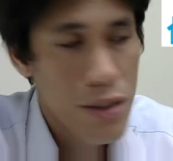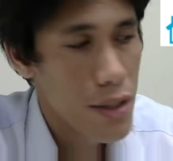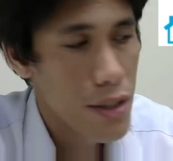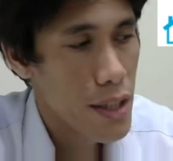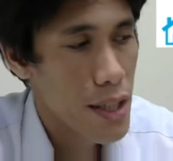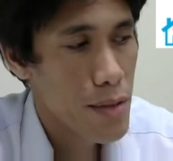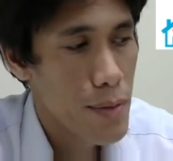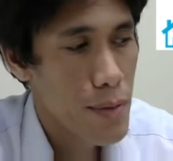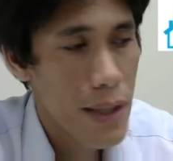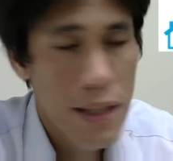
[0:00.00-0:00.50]

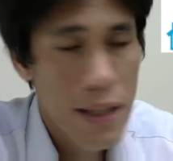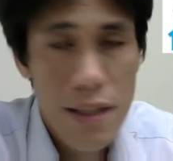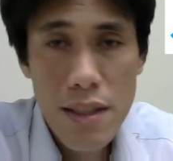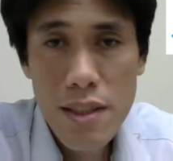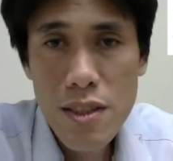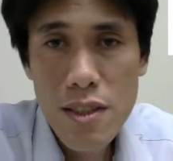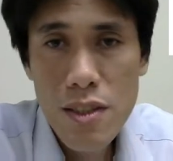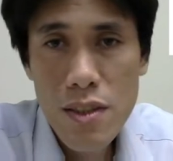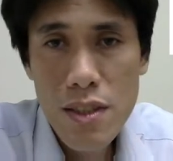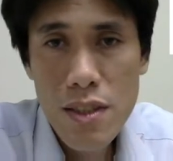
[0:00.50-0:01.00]
They make
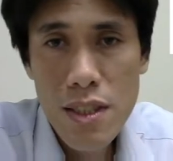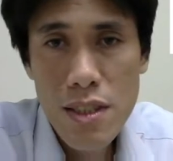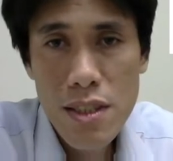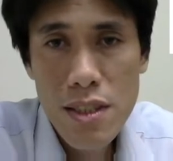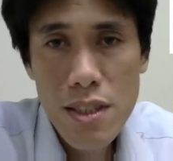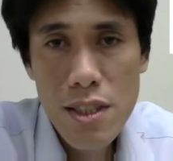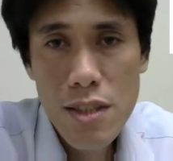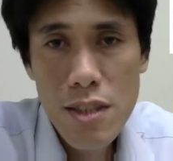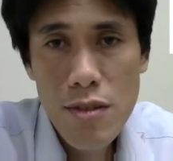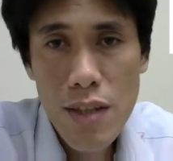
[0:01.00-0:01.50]
reason that
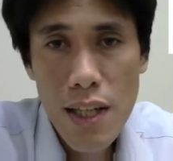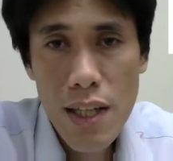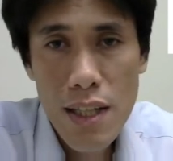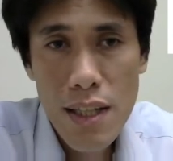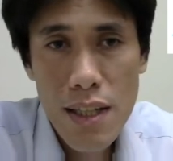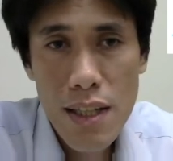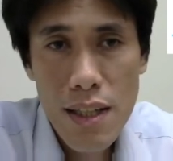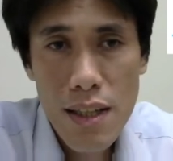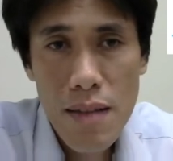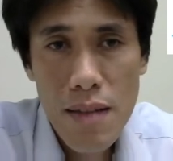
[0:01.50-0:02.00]
since we can heat,